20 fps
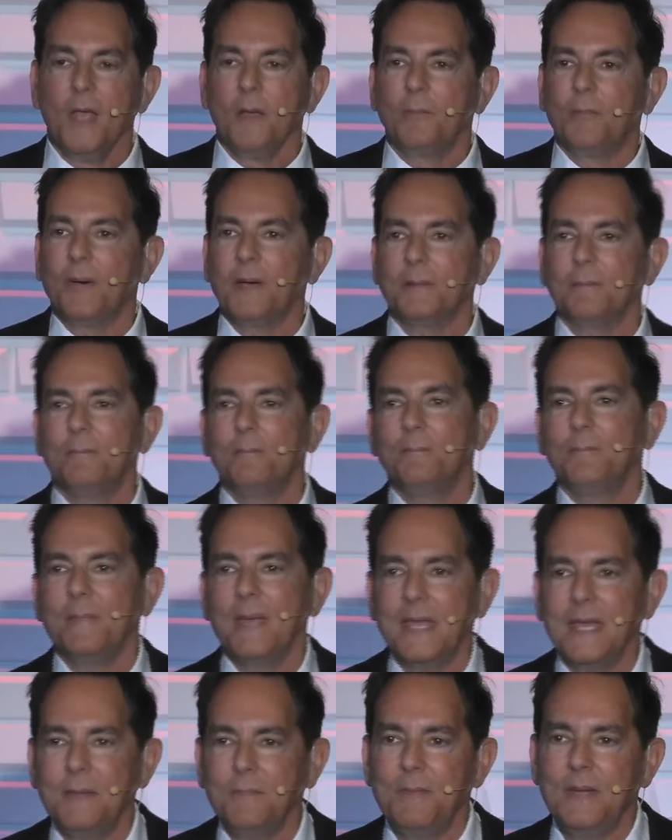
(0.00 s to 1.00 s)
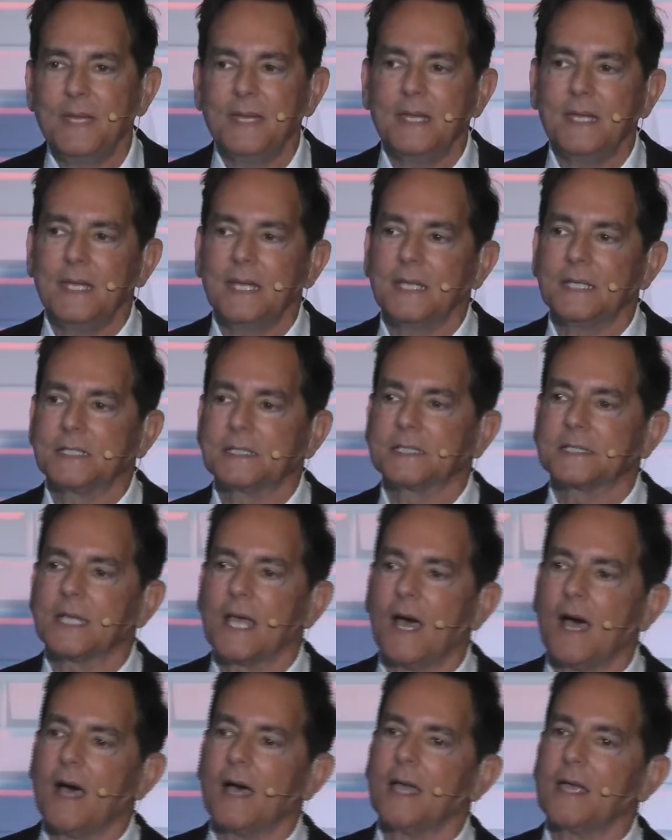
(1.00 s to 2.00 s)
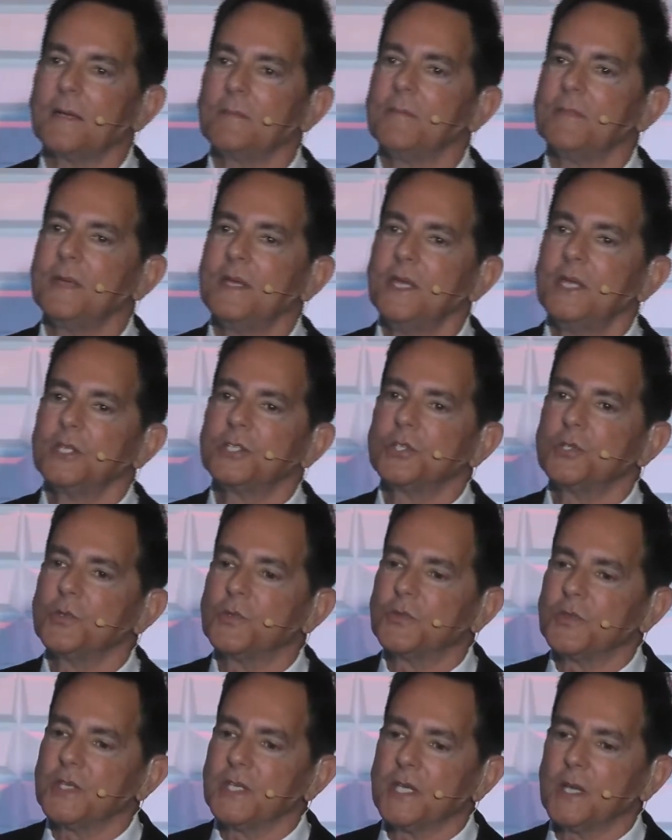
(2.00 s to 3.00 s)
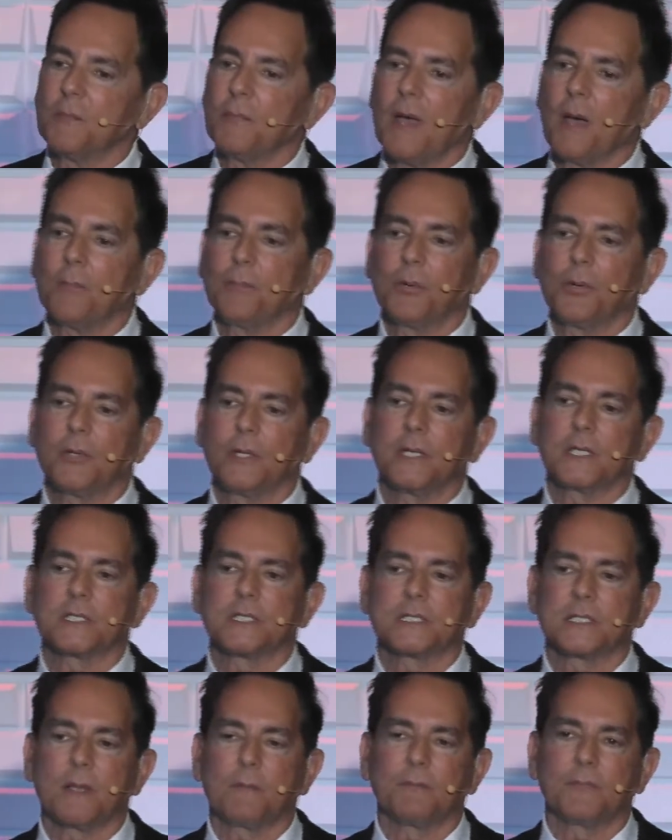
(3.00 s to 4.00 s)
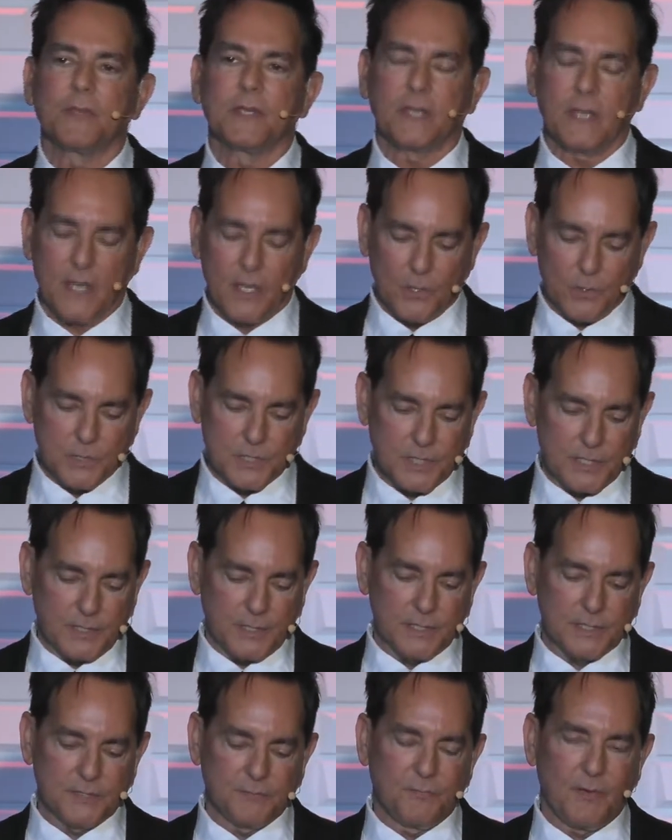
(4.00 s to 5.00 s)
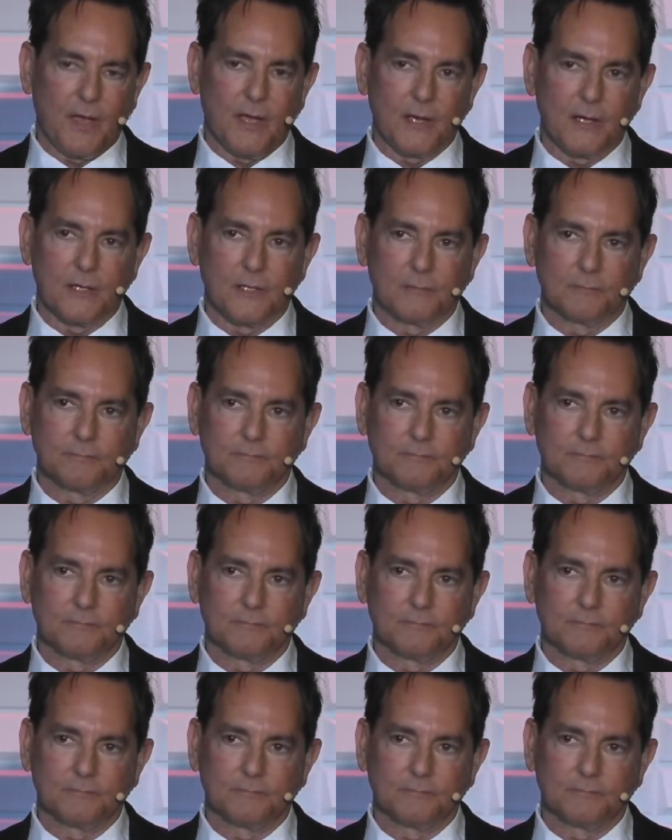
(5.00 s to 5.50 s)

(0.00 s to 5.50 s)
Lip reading: But maybe it's time to think about putting something else in this fire.